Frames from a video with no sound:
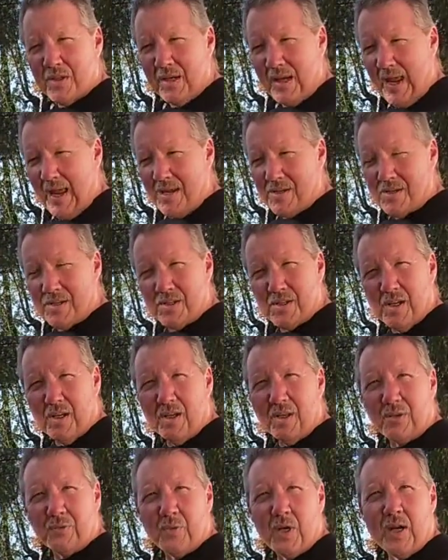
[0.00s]
It has
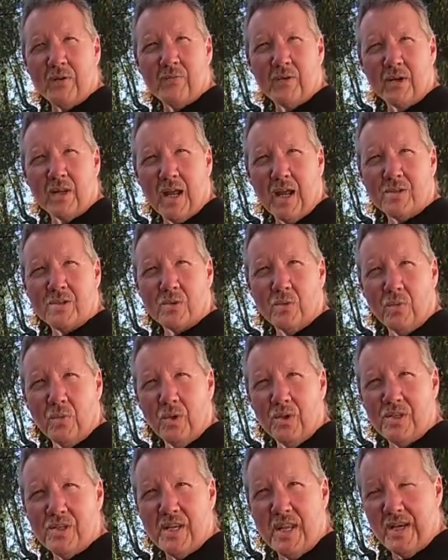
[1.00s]
3 different kinds of
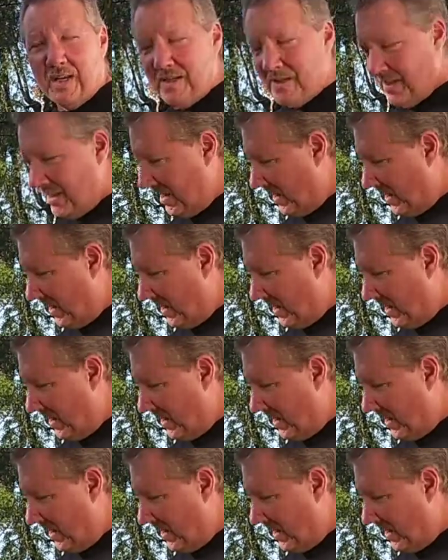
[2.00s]
woods in it.